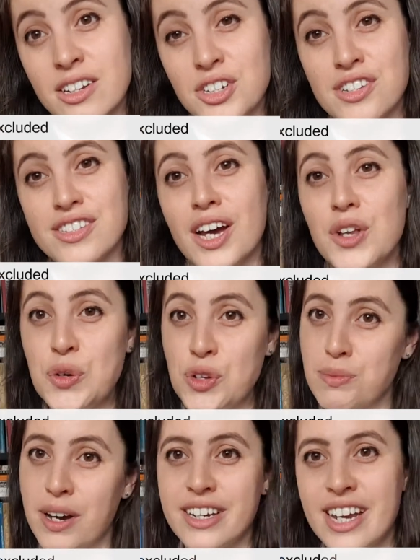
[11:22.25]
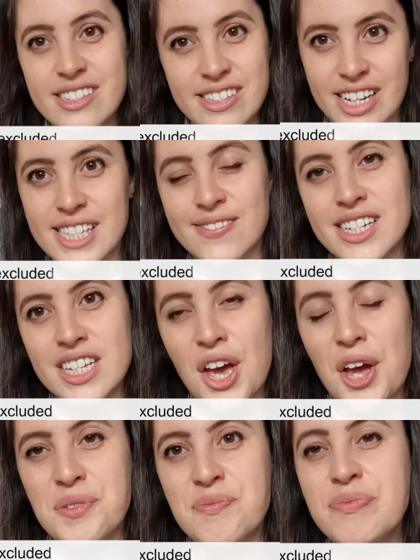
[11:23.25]
issues that I talked about in yesterday's
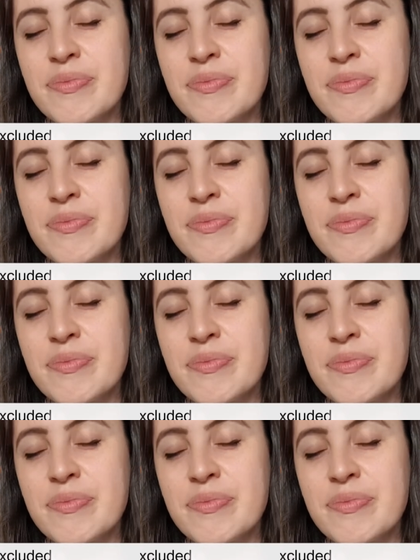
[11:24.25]
video.